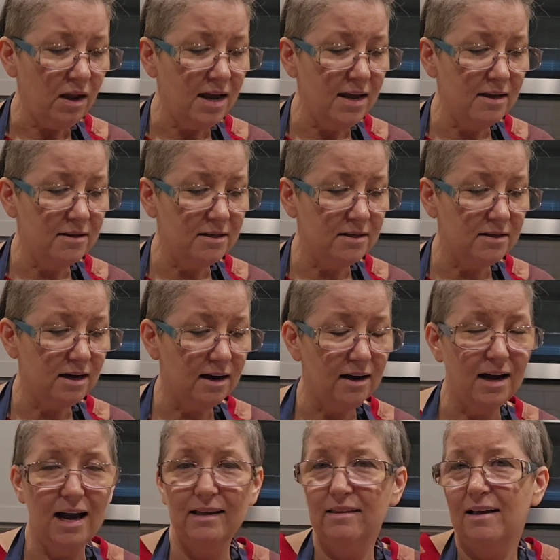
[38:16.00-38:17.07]
It's
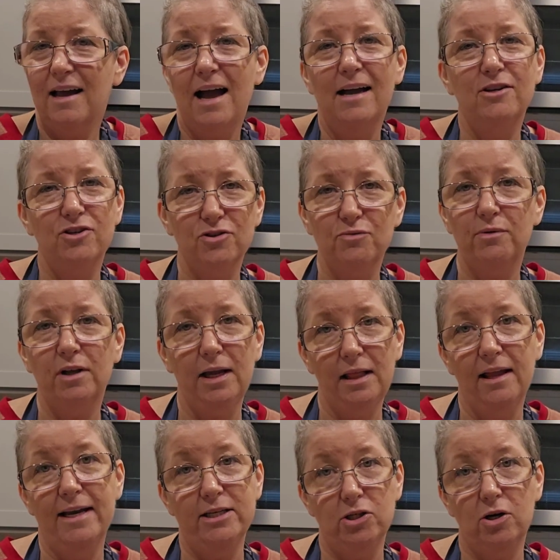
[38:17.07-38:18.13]
I just really
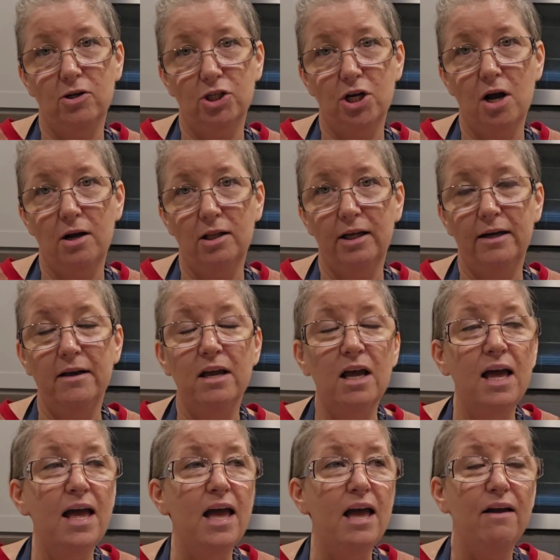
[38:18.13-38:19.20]
like dark chocolate.
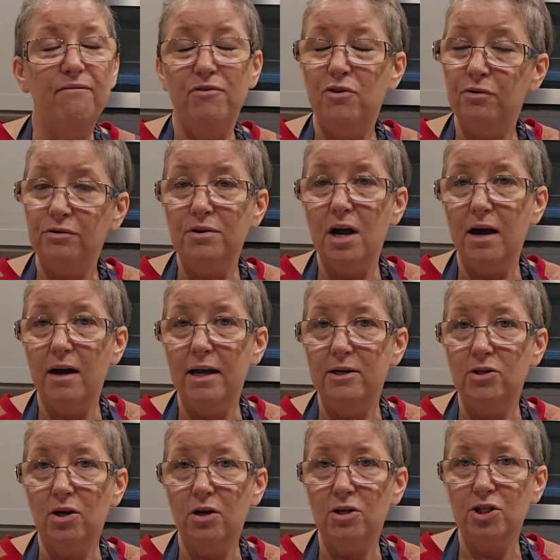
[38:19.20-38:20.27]
If you're not a
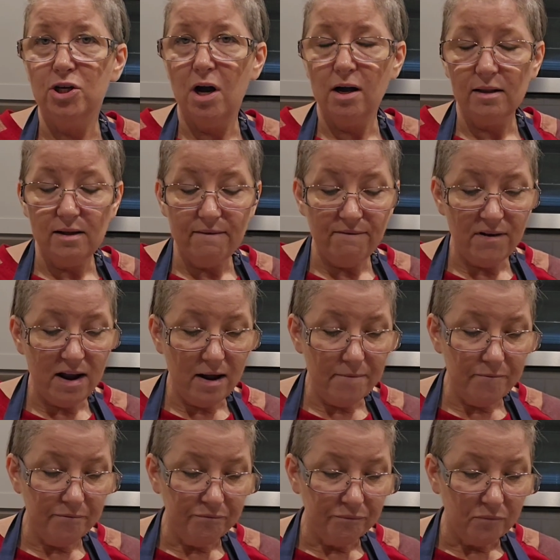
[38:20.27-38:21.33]
dark chocolate
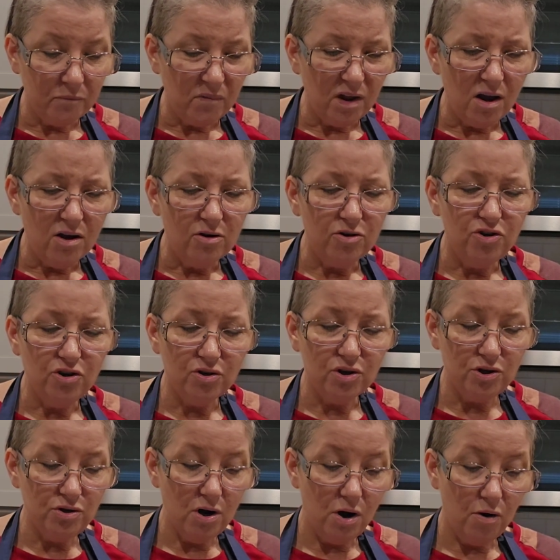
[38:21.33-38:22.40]
fan,
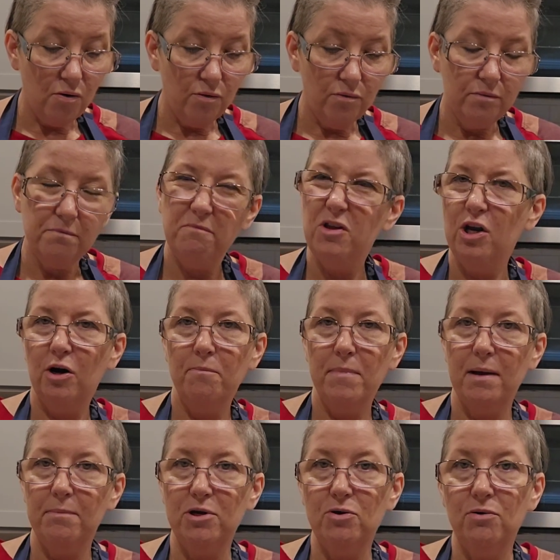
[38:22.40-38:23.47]
just know,
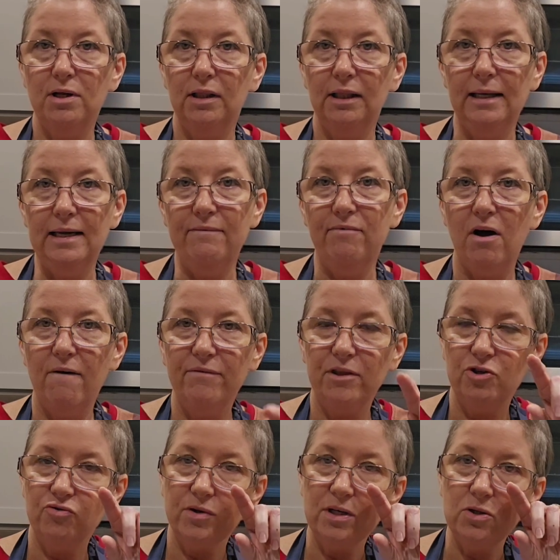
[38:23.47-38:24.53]
maybe you could leave off the
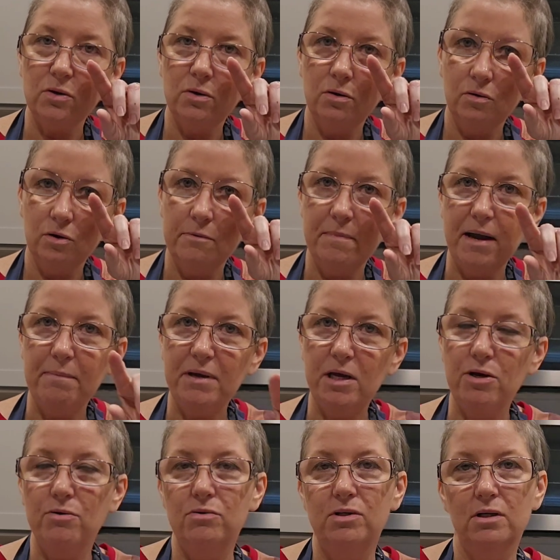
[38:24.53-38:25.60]
drizzle or maybe
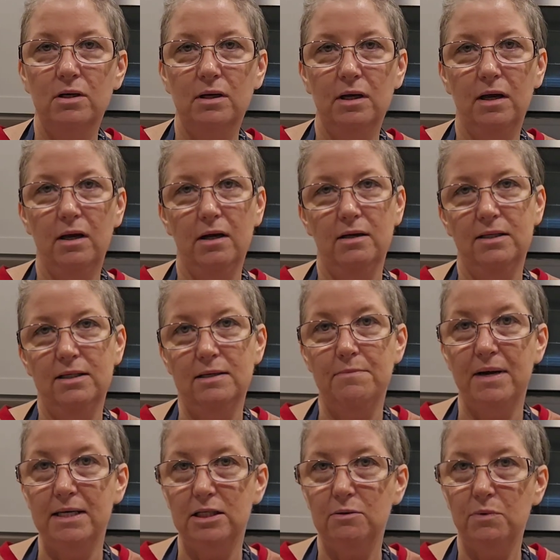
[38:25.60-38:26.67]
use a
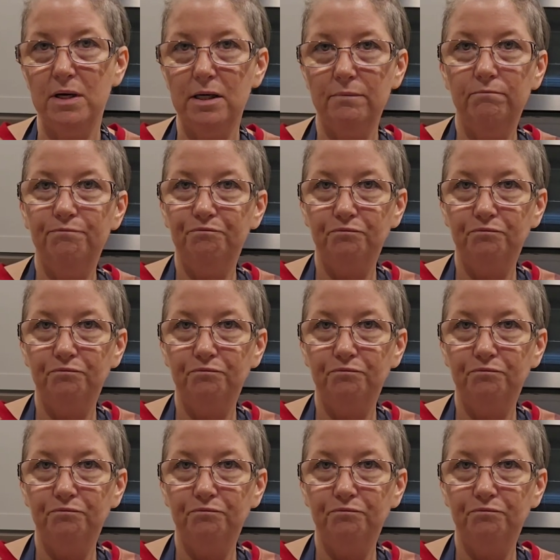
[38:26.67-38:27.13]
semi-sweet